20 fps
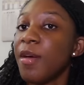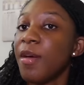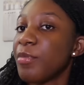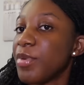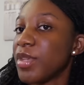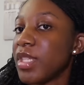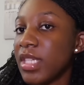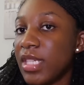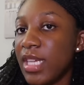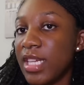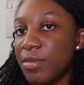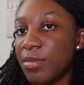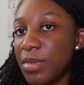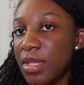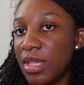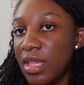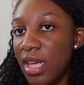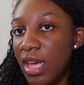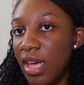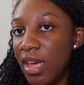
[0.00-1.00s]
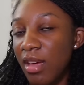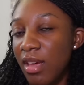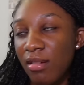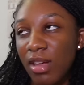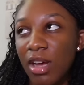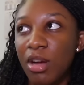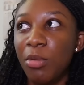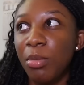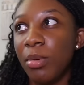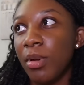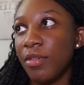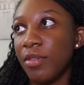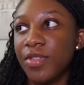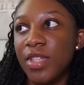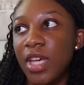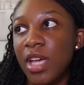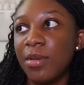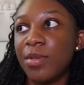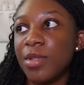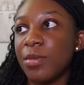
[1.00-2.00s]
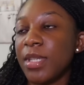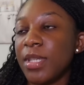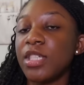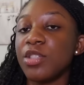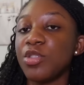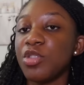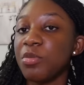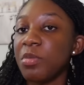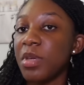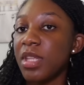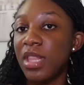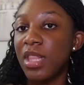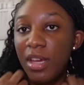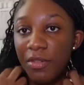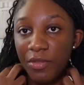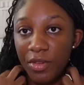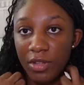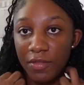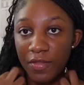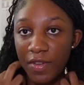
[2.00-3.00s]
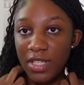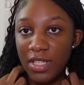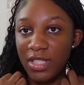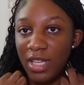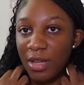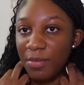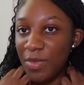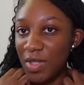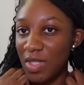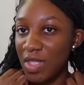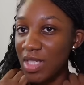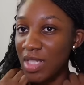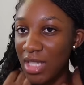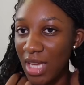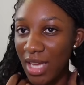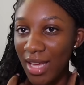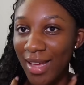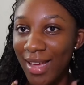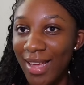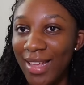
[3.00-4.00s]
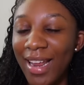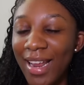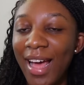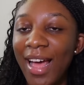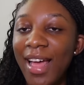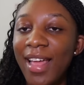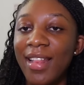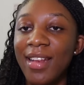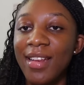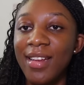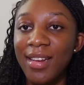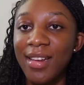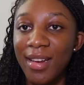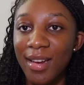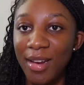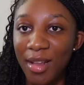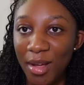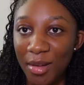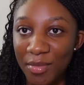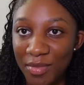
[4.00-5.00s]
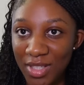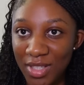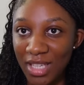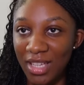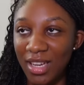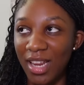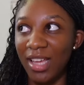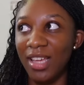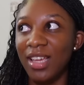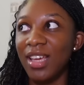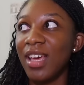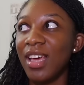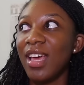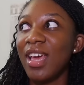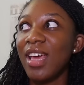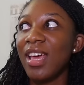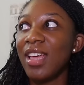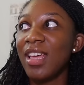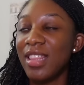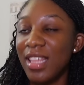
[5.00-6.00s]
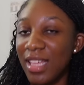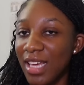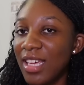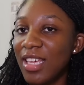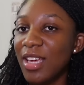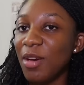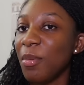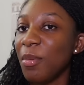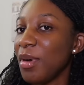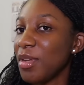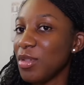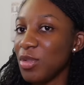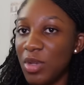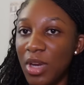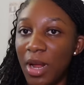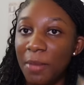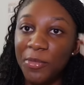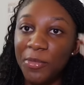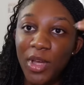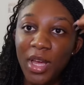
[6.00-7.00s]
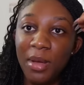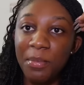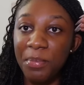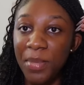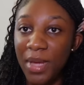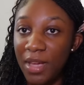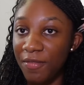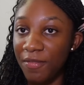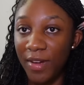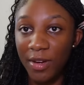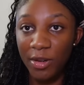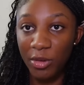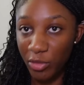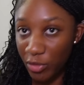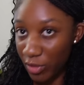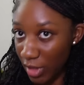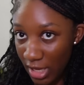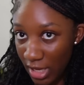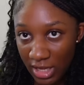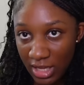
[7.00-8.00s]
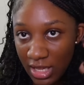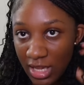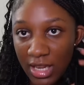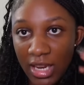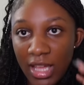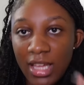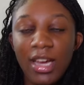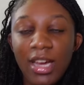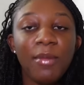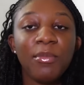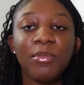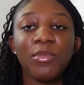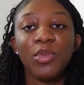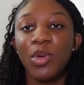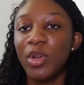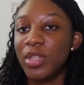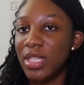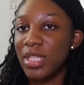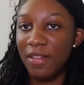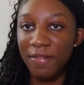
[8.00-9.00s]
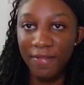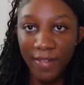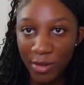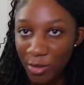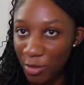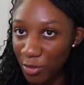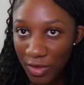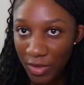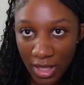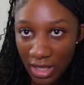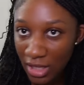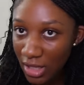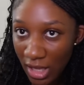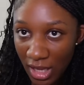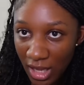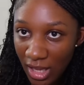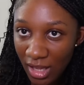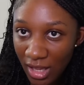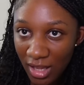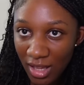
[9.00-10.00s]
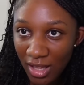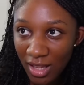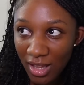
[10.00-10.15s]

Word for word: princess has been there a couple of times but she took me there for the first time today and i loved it like the kenkey was good i'm not a big fan of kenkey like i'm not a fan of kenkey